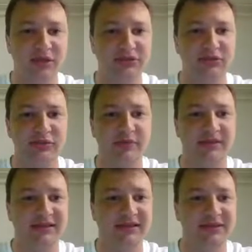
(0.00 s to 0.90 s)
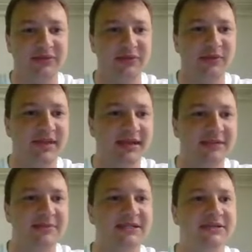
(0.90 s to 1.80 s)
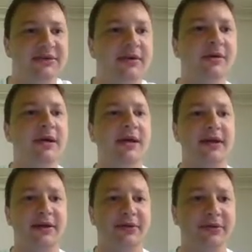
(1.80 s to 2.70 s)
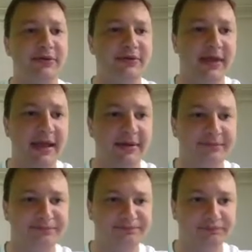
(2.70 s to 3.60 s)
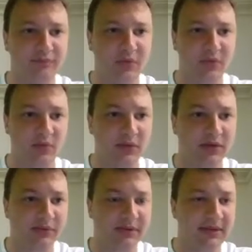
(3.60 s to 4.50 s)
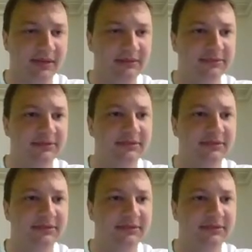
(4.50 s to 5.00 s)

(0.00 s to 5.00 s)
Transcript: So we want we want that to be zero. Now to do that, we're going to run